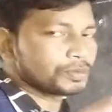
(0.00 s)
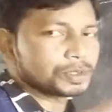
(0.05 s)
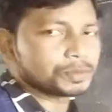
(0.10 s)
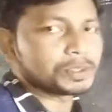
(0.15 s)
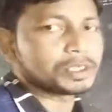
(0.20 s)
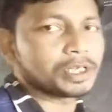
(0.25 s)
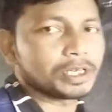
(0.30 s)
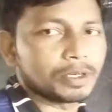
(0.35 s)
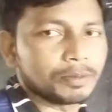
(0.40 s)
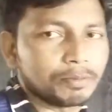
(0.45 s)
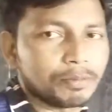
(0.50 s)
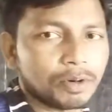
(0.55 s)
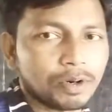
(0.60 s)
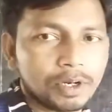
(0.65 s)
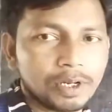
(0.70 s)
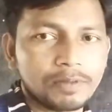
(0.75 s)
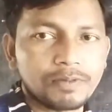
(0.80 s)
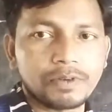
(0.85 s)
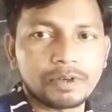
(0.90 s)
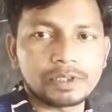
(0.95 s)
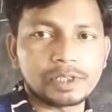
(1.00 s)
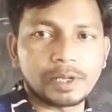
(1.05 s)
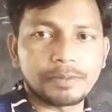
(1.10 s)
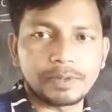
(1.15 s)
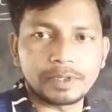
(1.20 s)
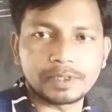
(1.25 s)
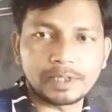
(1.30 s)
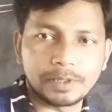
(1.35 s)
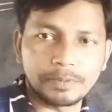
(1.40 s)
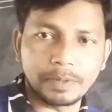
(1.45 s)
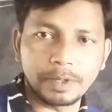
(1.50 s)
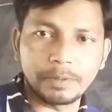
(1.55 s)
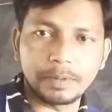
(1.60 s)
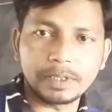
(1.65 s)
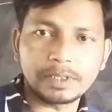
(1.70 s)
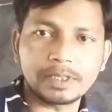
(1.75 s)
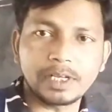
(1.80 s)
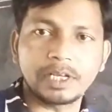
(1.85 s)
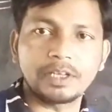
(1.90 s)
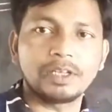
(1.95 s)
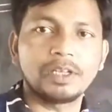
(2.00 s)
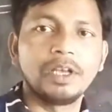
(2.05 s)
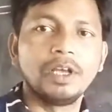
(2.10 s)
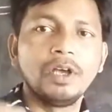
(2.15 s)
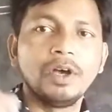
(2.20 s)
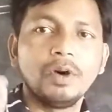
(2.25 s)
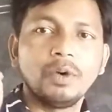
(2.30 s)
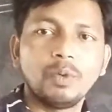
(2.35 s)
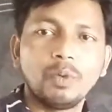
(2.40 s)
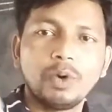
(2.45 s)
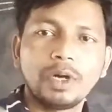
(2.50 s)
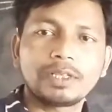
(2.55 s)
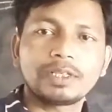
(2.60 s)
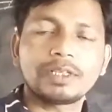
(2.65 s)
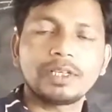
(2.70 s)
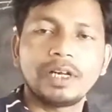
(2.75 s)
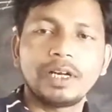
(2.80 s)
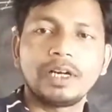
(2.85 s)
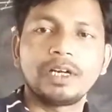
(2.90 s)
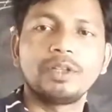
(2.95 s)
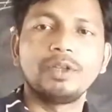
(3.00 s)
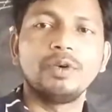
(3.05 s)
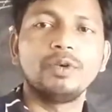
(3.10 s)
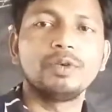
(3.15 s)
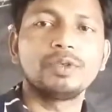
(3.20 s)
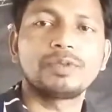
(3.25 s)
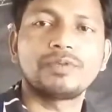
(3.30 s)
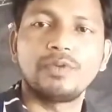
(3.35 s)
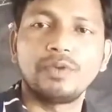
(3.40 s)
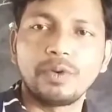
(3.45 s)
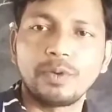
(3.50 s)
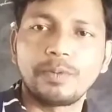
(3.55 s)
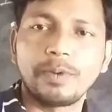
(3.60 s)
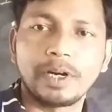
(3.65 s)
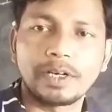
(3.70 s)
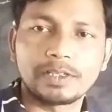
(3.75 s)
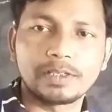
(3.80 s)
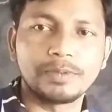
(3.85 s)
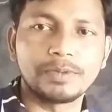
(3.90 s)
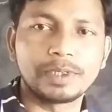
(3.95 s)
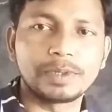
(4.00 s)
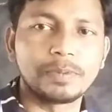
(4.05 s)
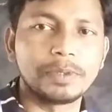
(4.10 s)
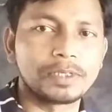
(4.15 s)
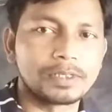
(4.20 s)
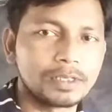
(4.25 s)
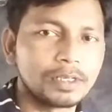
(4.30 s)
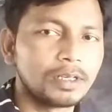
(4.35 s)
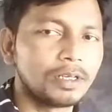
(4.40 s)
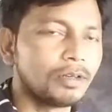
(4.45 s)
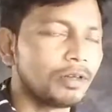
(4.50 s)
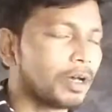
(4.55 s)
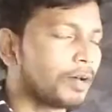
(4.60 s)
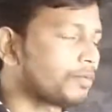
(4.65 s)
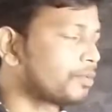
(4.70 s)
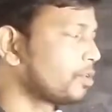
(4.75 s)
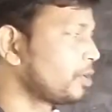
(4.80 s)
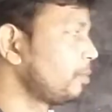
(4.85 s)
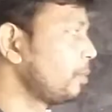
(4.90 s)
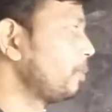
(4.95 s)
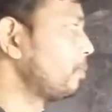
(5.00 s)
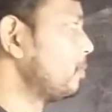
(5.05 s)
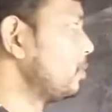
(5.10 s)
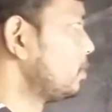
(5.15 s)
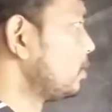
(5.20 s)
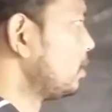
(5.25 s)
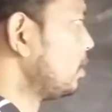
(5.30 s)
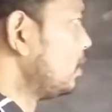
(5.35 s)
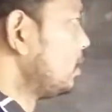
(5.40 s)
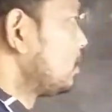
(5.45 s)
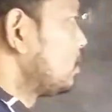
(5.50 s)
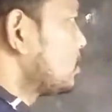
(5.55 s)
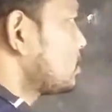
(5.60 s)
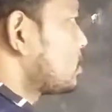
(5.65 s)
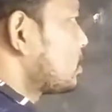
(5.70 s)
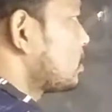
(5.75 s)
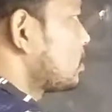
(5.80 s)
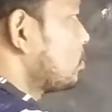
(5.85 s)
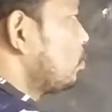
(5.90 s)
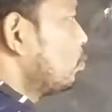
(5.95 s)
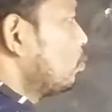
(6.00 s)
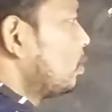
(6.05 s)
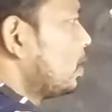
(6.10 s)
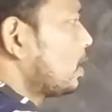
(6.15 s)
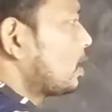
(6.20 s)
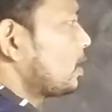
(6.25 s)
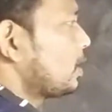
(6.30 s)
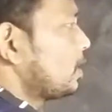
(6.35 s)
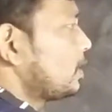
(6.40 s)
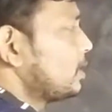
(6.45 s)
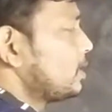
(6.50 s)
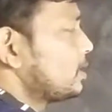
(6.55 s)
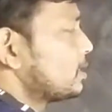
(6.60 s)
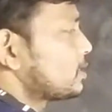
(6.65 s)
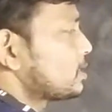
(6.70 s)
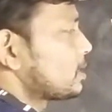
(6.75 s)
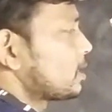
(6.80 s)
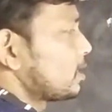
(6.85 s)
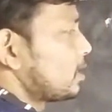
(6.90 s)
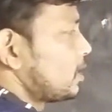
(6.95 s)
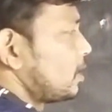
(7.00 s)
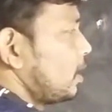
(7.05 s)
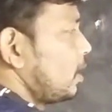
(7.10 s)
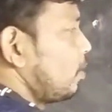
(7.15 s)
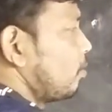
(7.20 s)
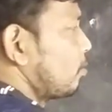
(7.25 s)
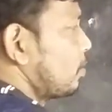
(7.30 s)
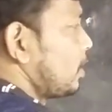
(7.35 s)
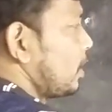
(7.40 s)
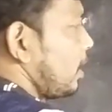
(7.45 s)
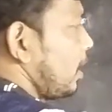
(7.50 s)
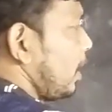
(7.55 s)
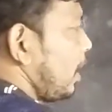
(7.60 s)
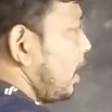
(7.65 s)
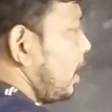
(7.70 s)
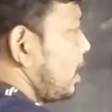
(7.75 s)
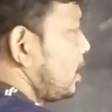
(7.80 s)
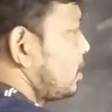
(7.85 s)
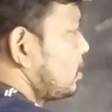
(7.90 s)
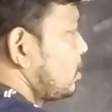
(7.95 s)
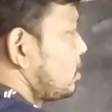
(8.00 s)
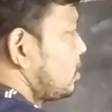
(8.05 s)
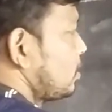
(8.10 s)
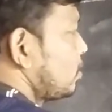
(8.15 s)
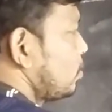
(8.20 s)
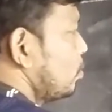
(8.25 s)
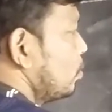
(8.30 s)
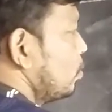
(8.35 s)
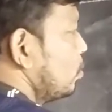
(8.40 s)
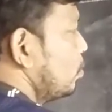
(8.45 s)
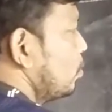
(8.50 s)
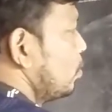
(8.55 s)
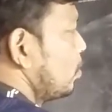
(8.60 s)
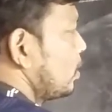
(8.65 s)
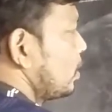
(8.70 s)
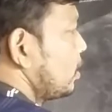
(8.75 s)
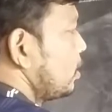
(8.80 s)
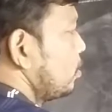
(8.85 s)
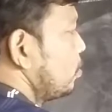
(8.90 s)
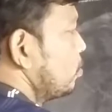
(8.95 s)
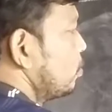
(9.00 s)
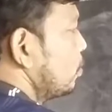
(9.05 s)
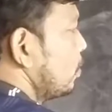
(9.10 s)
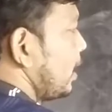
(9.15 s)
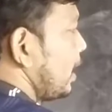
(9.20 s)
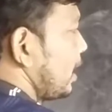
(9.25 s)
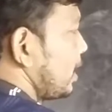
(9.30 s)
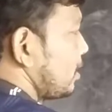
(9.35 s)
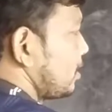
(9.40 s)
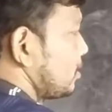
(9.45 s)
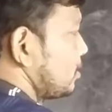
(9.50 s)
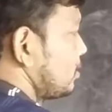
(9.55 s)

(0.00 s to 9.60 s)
of speech are important for suffix and prefix. And what are those 4 parts of speech? You have to remember. The one is noun, N-O-U-N.